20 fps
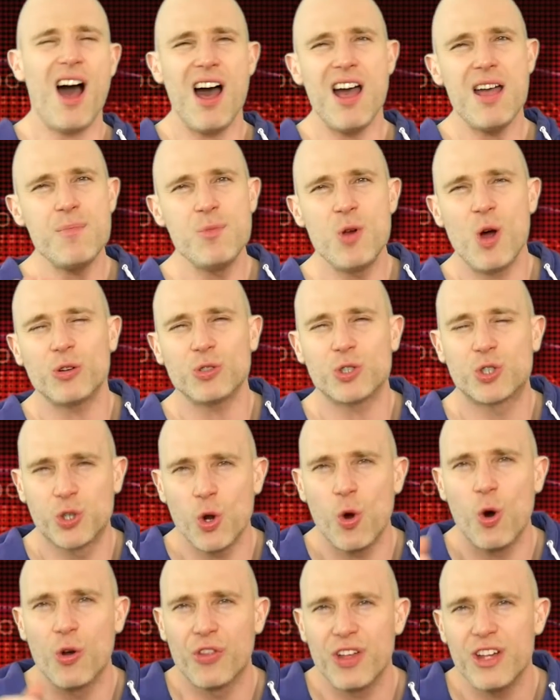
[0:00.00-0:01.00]
I'm not
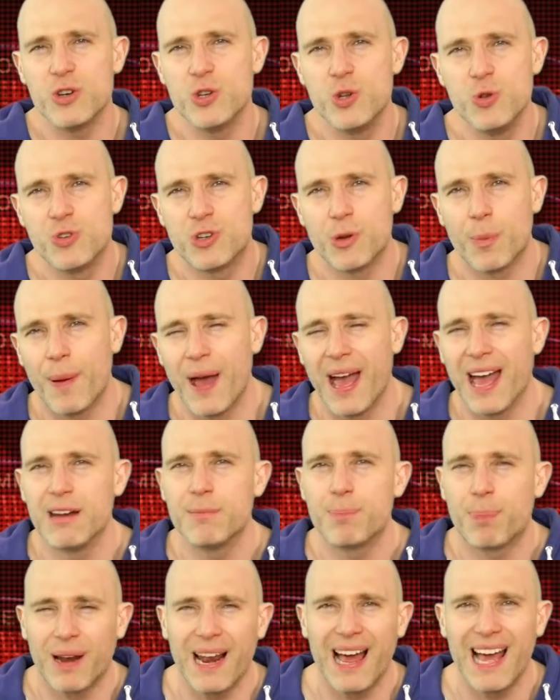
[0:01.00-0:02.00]
sure that New
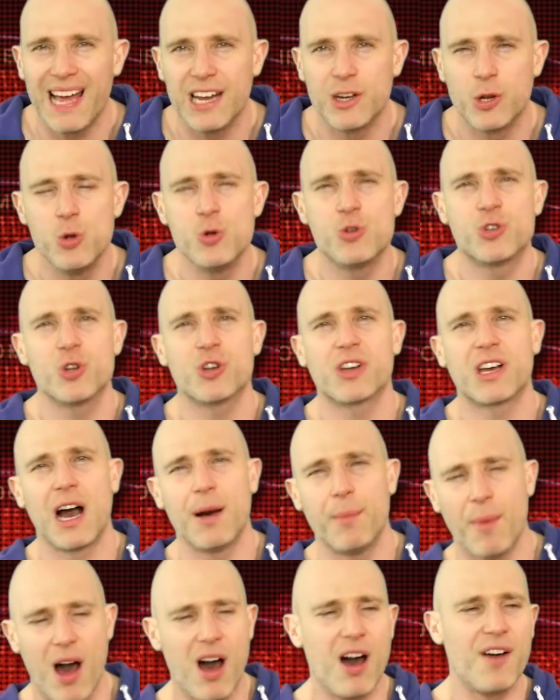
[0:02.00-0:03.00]
Japan planned who should
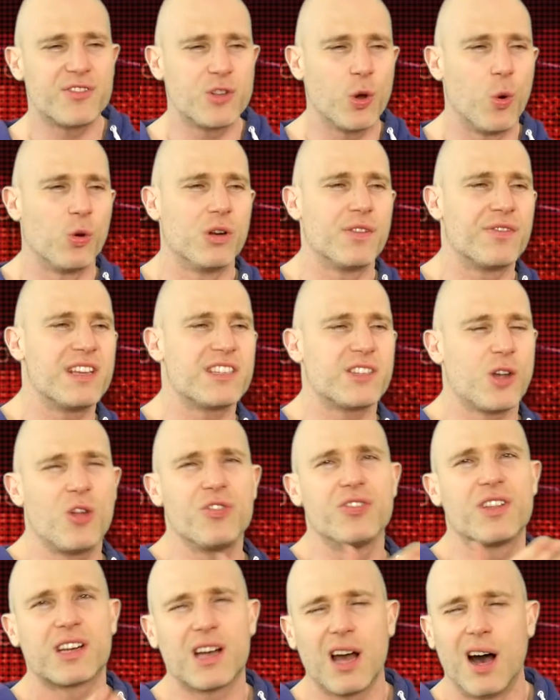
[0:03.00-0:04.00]
come after all of this
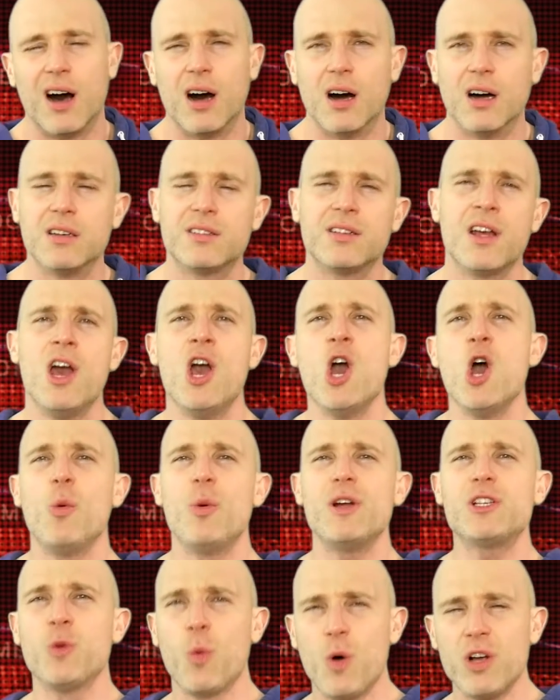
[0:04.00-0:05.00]
on the card,
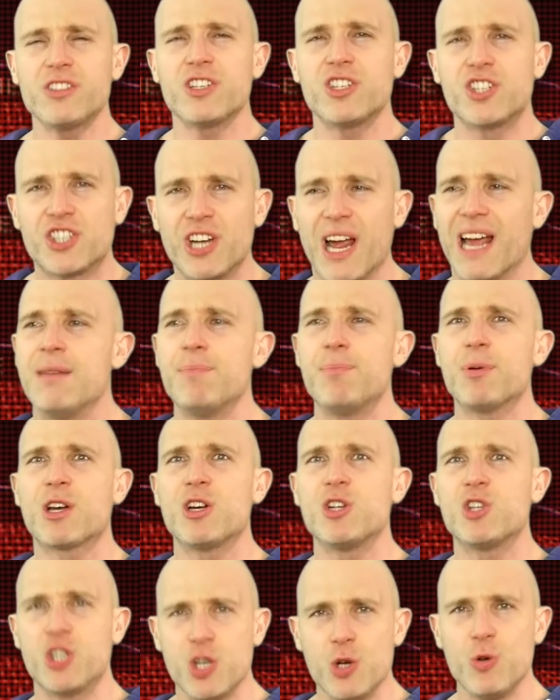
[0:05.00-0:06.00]
which was a shame
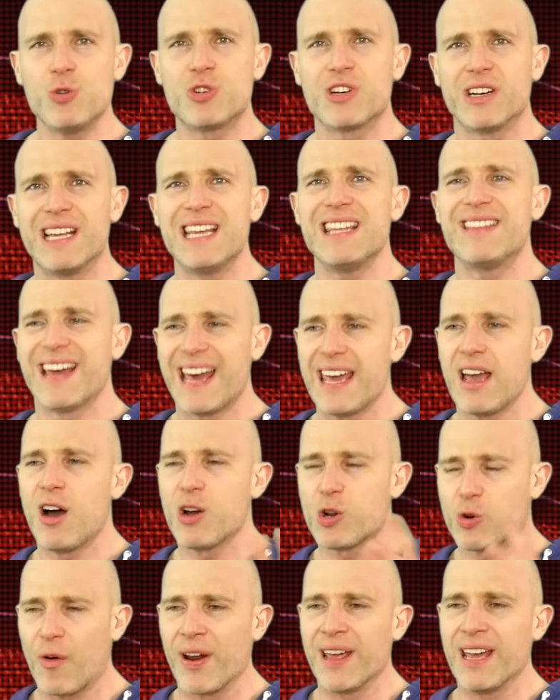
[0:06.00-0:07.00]
because usually they are
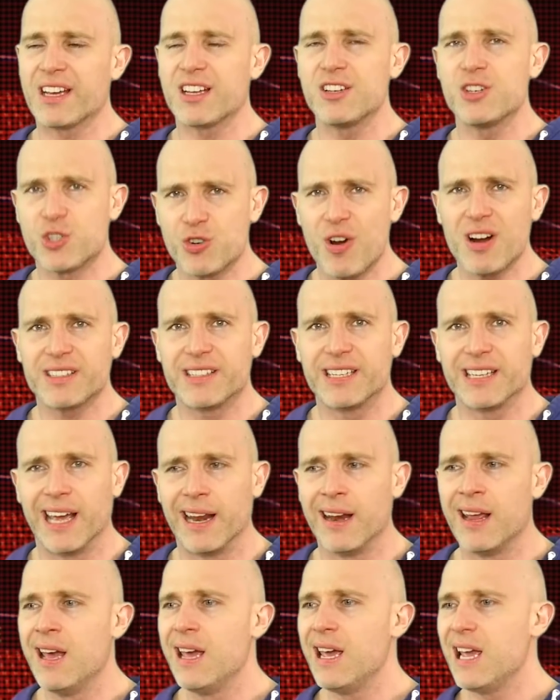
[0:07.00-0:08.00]
great at constructing
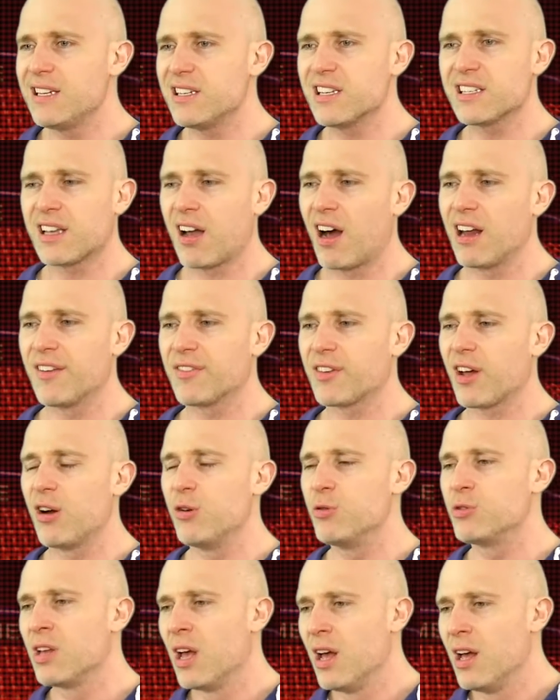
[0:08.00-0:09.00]
it. It just kind of
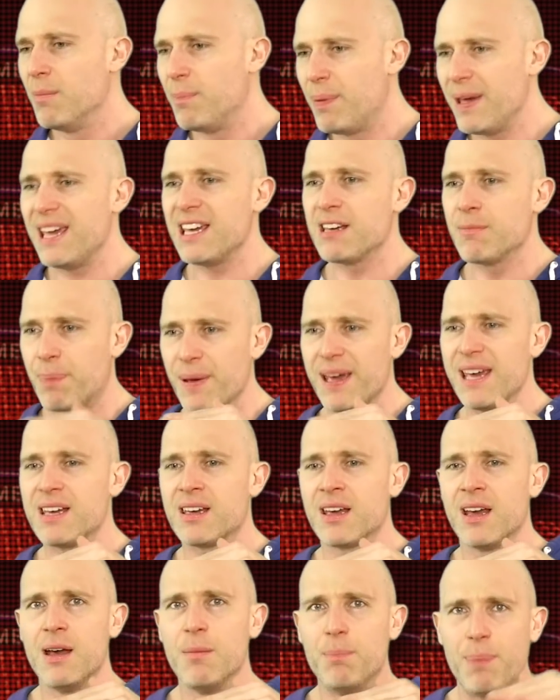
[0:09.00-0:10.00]
goes big,
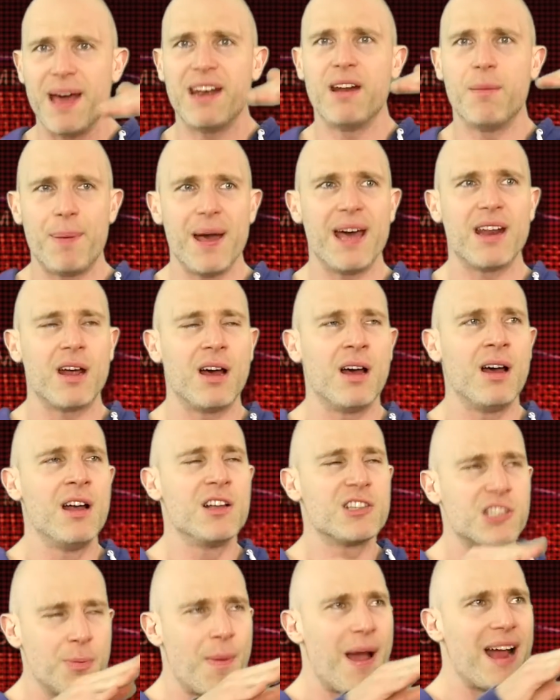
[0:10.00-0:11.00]
big, better, better,
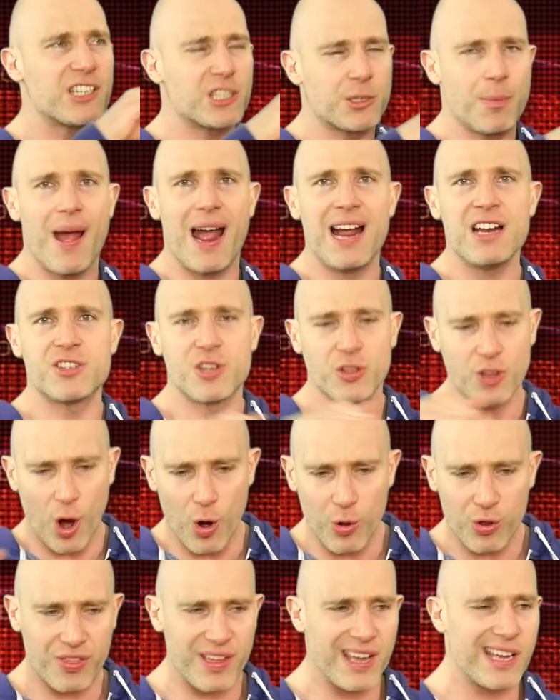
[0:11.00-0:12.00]
smash, smash, so the
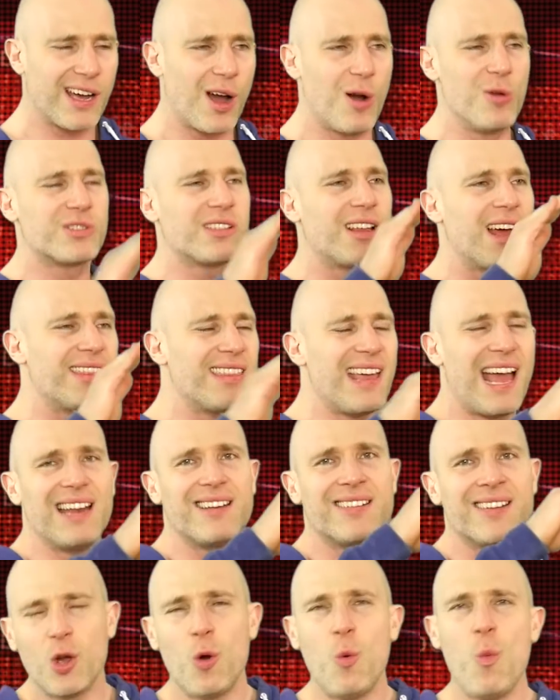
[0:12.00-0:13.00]
whole thing goes like
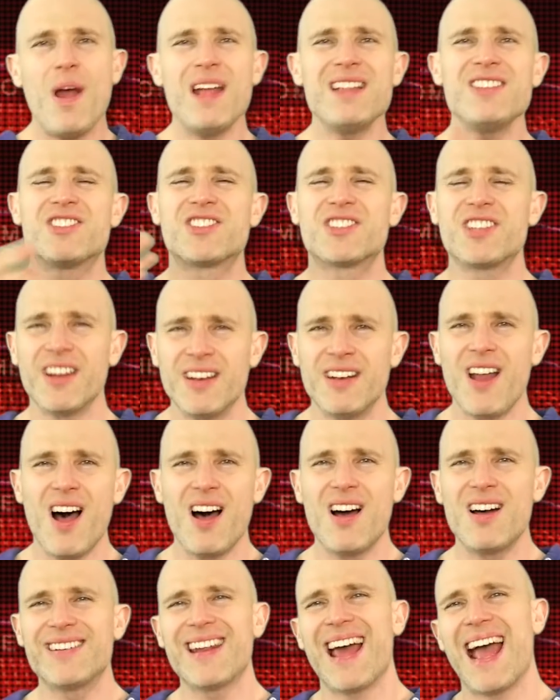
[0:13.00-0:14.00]
that. So when
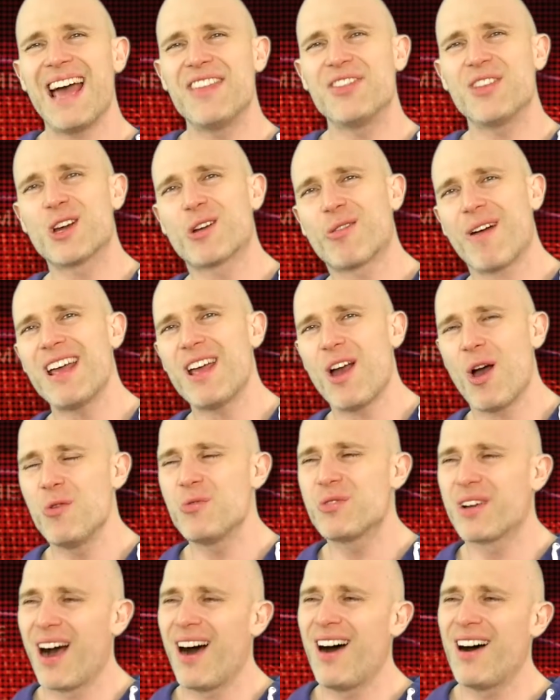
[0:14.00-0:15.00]
Sanada and the Great
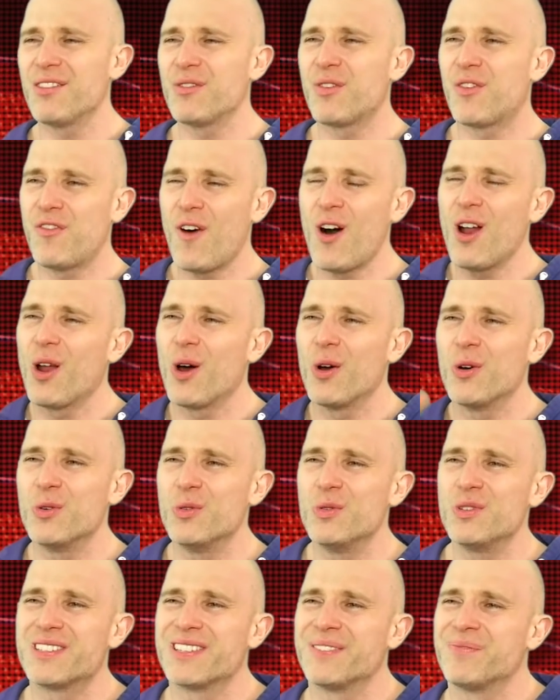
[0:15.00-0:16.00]
Okan
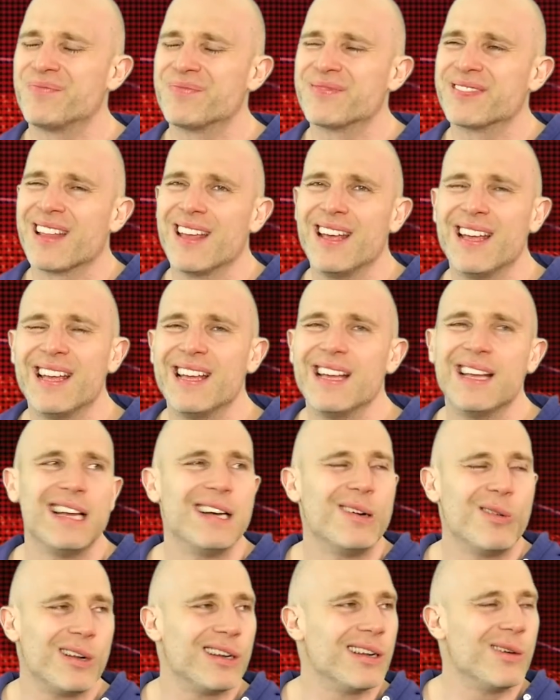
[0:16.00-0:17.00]
followed,
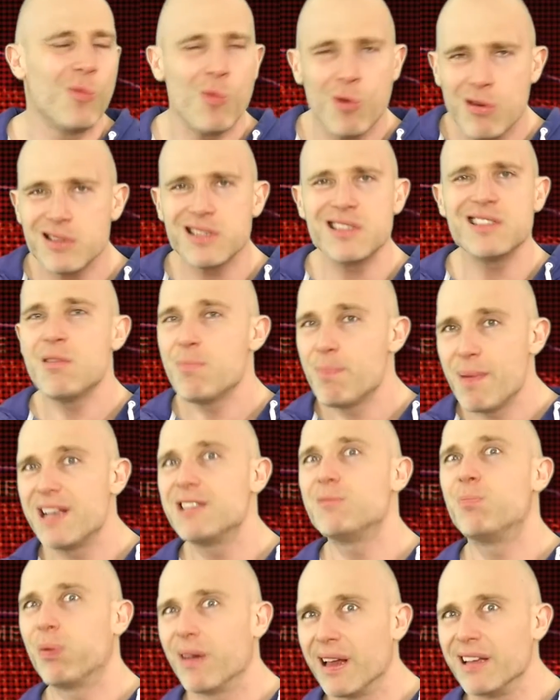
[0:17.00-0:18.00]
well, it wasn't the
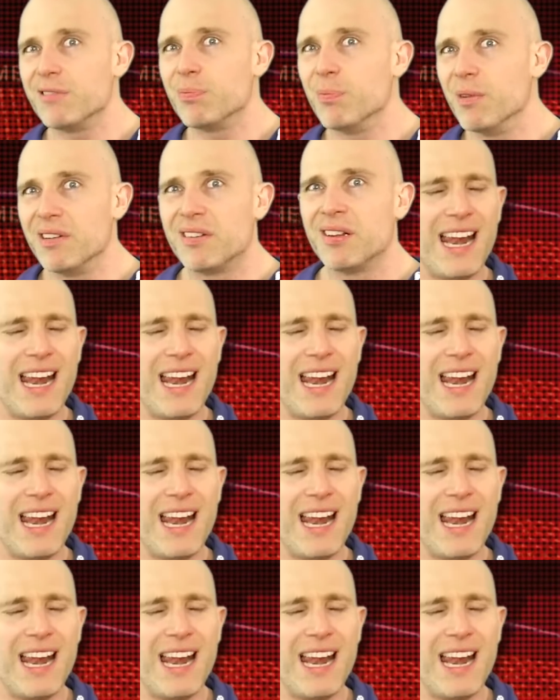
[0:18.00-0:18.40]
best placement.